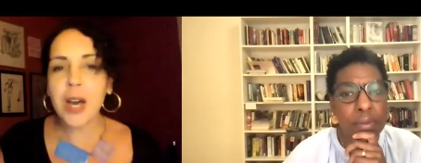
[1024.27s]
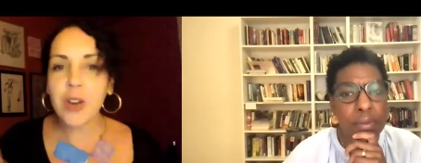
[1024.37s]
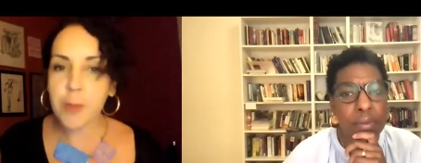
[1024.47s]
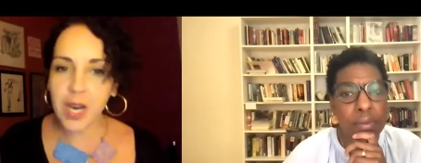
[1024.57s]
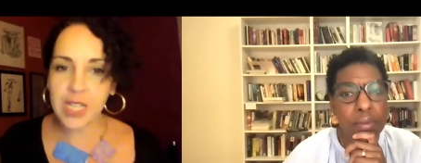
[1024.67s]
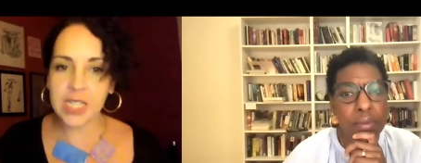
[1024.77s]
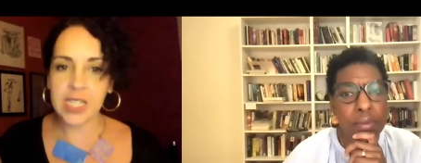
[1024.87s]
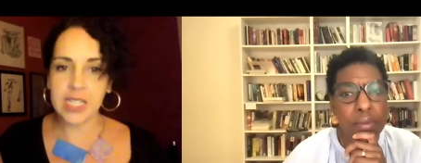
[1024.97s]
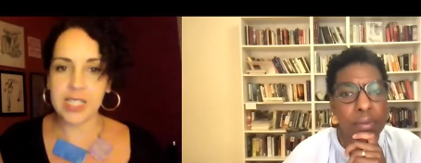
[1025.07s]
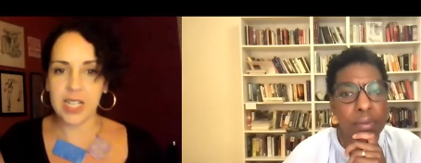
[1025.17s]
Speaker 1: about
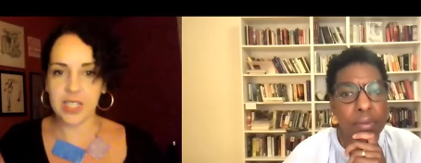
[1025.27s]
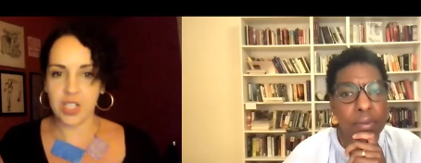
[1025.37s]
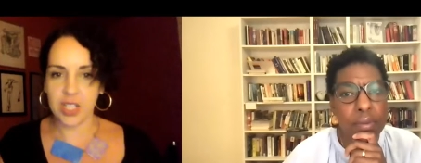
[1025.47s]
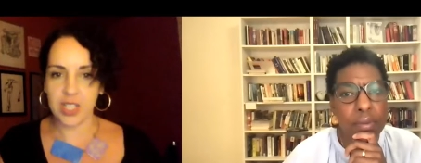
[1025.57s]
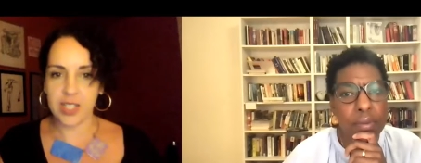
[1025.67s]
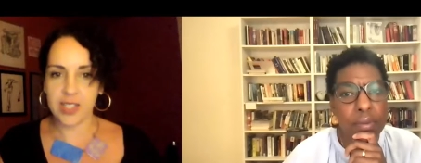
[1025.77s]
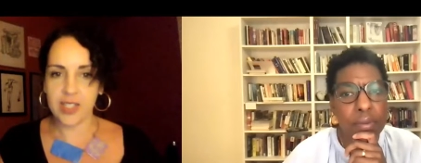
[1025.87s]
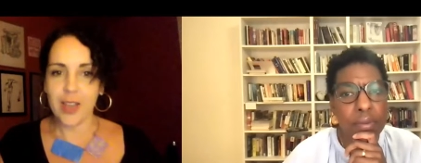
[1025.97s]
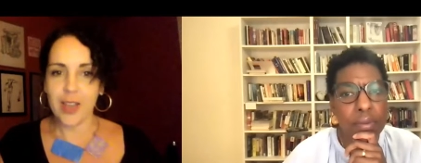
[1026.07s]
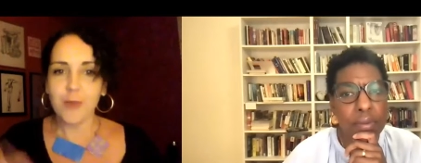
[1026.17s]
embodied intelligence.
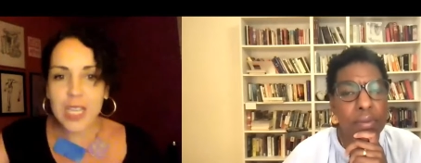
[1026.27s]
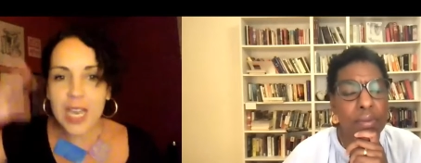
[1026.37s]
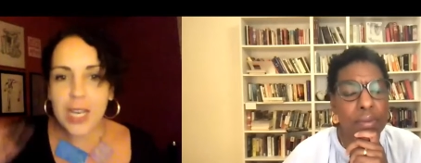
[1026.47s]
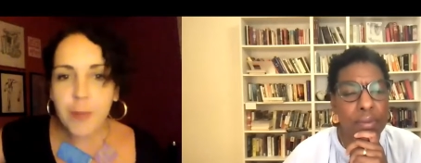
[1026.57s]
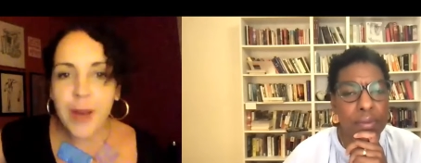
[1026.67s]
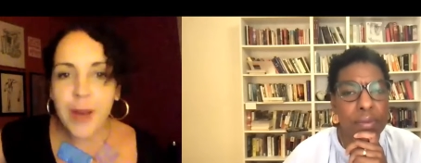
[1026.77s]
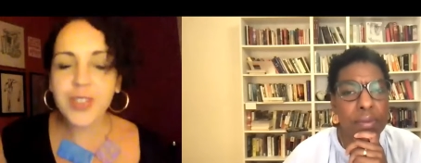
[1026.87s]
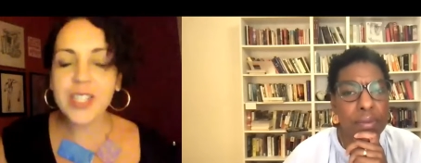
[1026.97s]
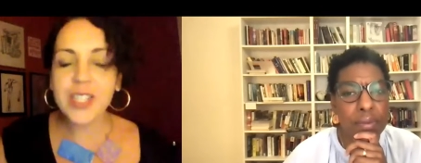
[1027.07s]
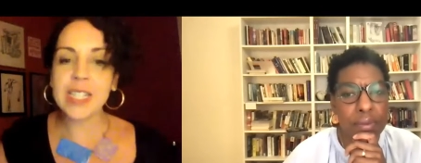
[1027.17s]
Mm-hmm. Forget
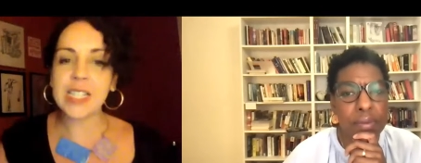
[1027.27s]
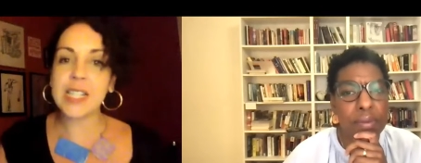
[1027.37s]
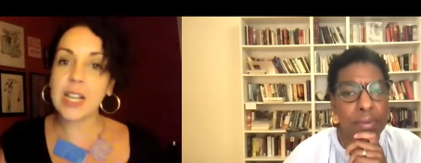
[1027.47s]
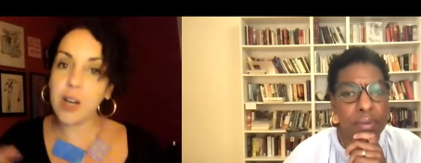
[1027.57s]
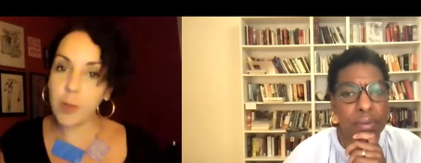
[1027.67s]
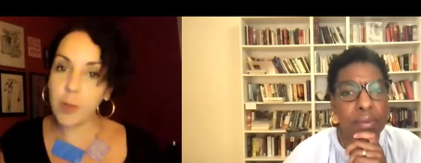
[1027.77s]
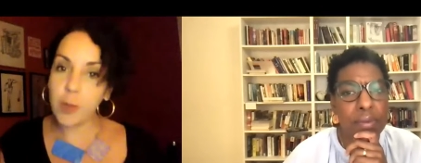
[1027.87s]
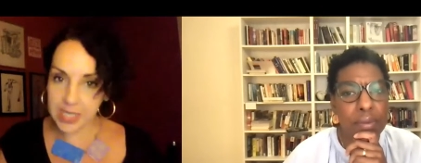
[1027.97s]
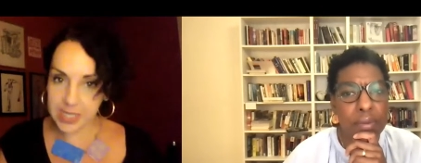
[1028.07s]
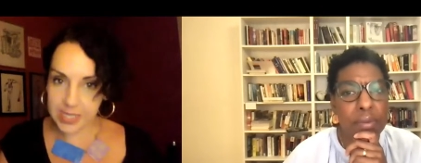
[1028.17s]
about these things that come
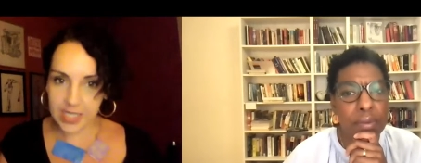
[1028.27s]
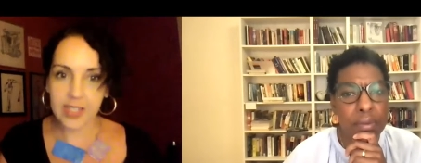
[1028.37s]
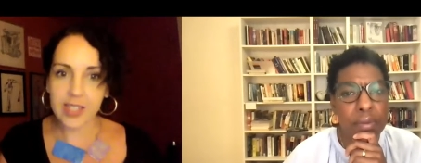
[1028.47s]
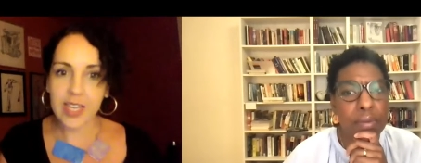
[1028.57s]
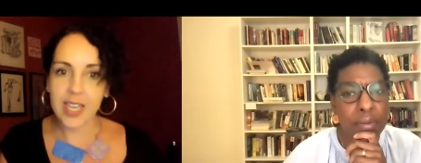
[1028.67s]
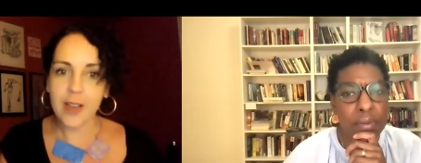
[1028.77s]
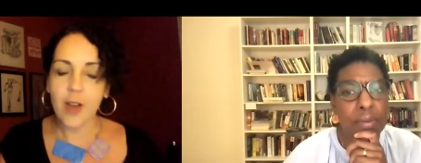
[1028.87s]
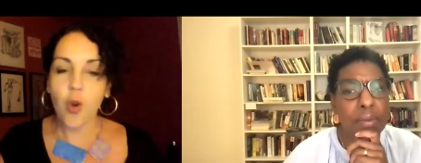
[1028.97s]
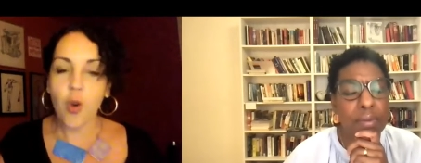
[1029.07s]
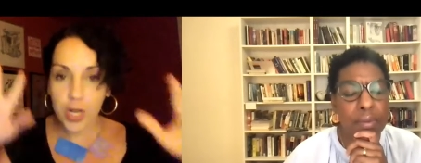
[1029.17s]
easy, like
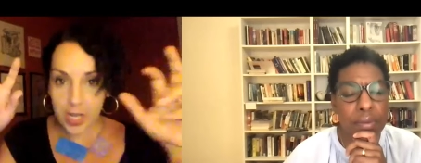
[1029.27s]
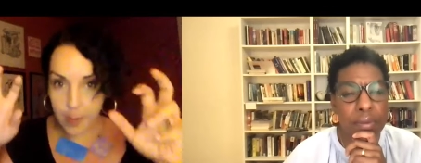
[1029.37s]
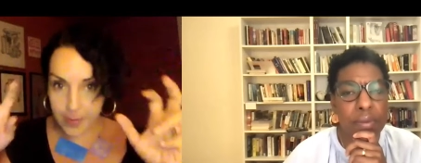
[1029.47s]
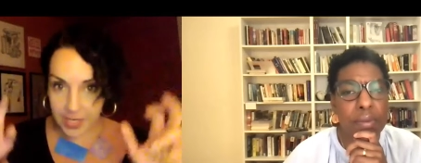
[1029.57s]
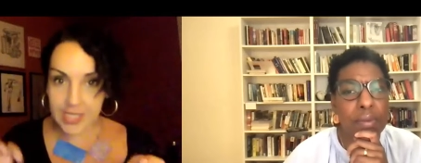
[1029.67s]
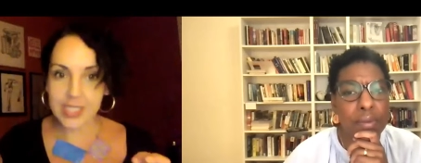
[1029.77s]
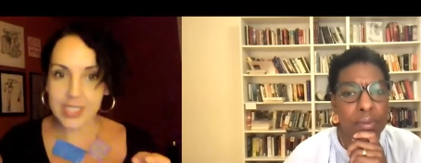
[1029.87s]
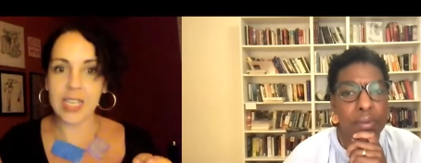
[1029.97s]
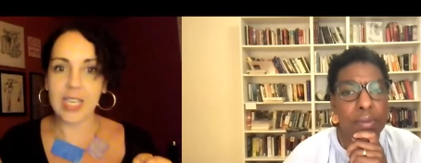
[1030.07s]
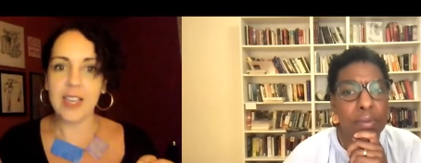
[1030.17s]
or mm-hmm. come
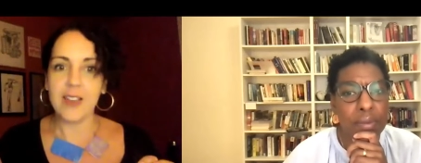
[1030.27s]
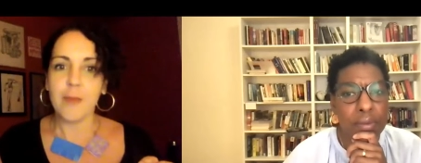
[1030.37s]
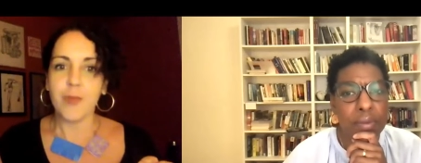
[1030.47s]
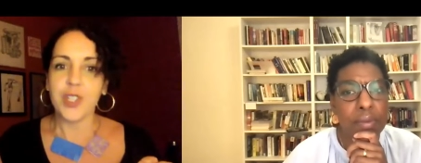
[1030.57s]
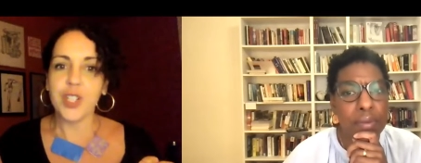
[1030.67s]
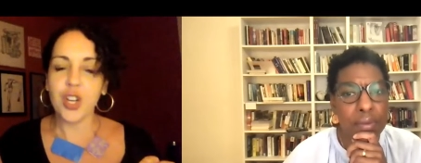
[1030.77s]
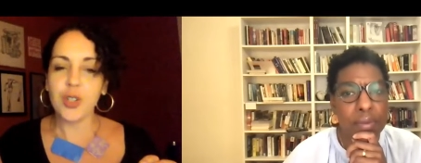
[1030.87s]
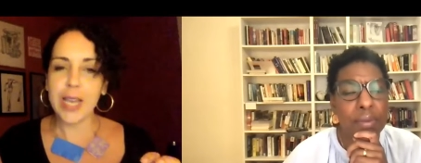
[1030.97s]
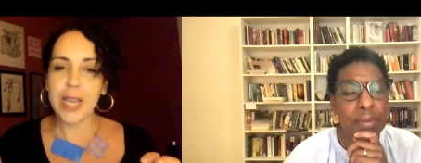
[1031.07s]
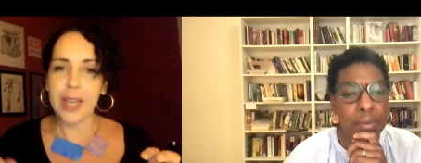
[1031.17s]
easy you know
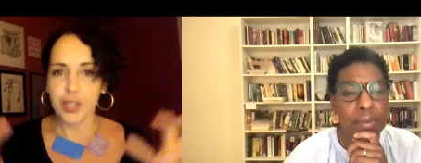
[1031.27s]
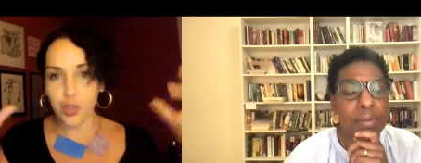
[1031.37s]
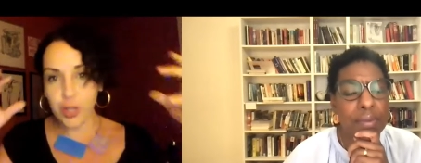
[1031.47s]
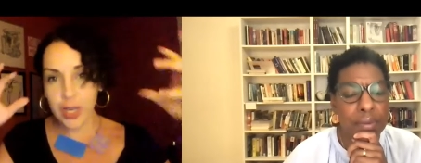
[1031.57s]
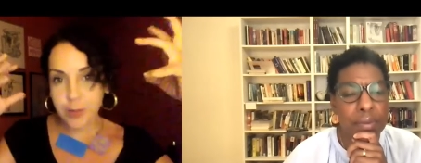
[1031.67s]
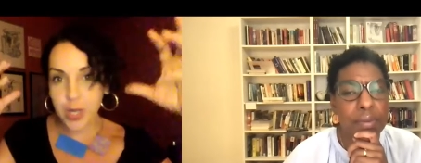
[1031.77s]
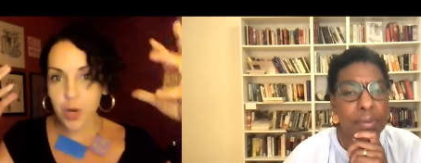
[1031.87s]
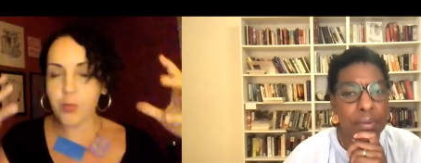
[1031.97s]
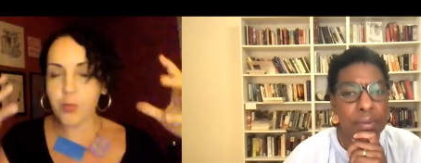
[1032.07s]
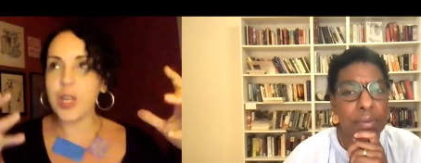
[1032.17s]
like you got to be
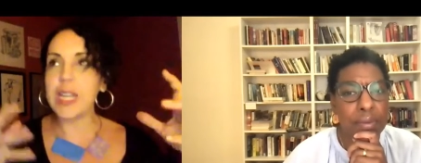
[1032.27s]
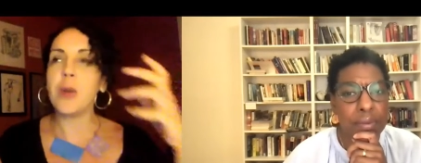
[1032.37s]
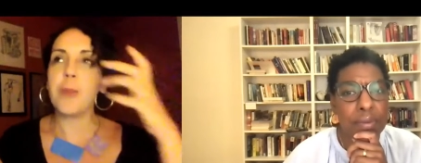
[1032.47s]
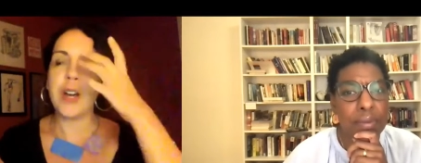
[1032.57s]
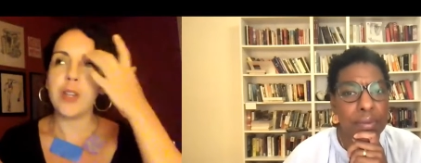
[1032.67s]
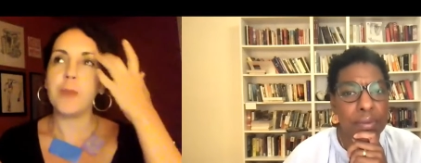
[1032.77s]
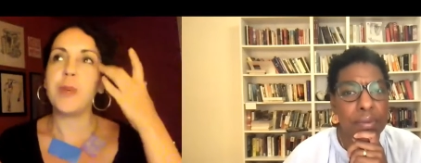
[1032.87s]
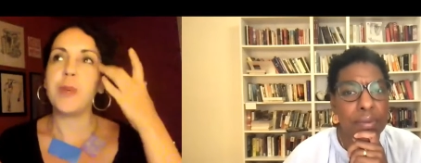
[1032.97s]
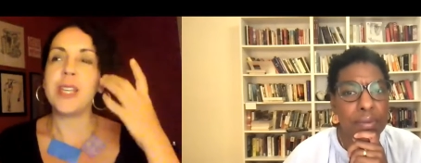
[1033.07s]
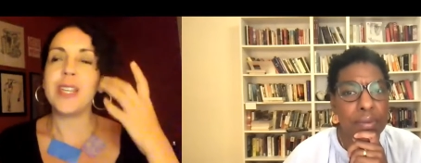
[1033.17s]
all brainy about it
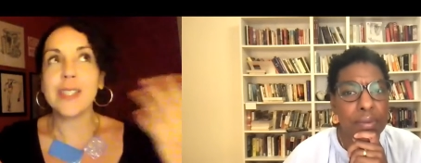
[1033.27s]
but in